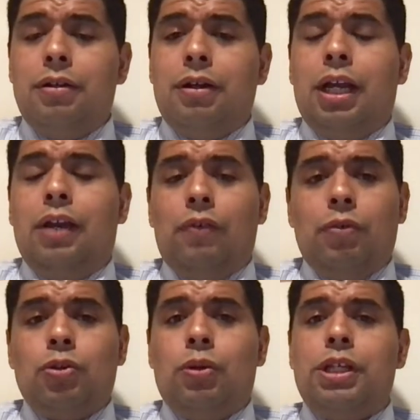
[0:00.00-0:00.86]
I have over
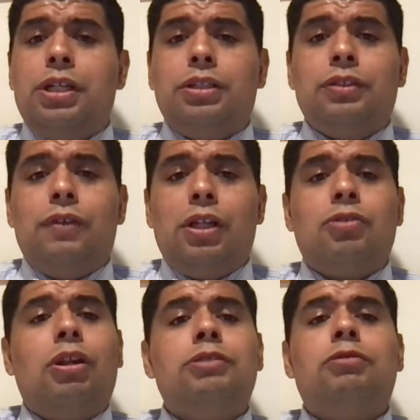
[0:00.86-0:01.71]
20 years of
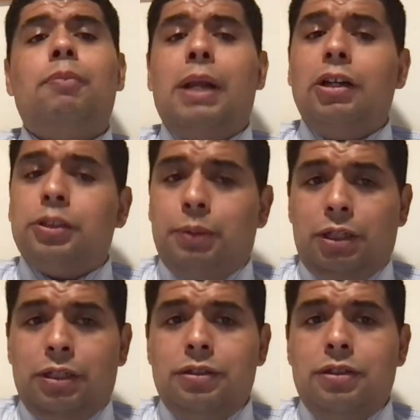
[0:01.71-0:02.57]
electronics repair
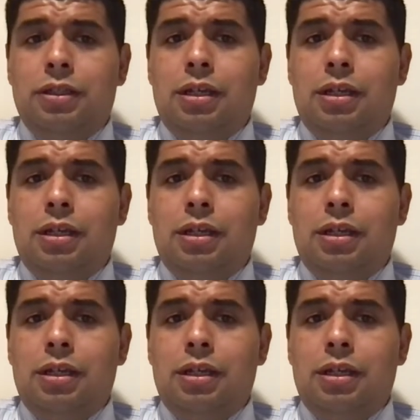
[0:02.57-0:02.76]
experience,